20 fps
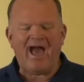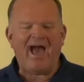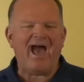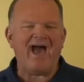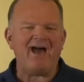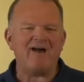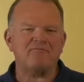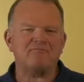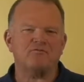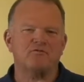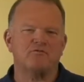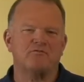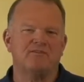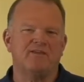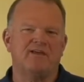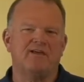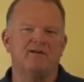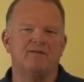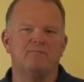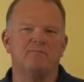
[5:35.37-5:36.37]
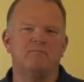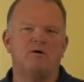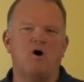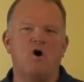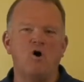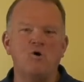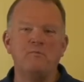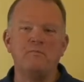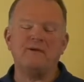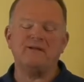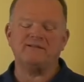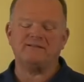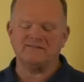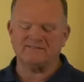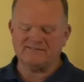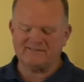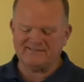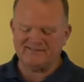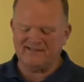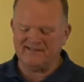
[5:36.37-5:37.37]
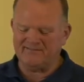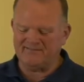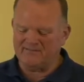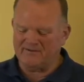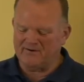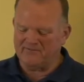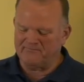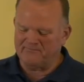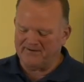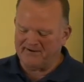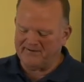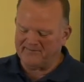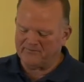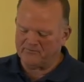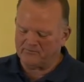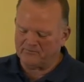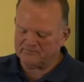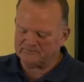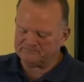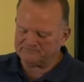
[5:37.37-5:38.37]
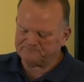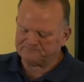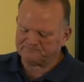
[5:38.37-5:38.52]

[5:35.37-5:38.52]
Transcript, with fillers: after them, hoping to seek their favor.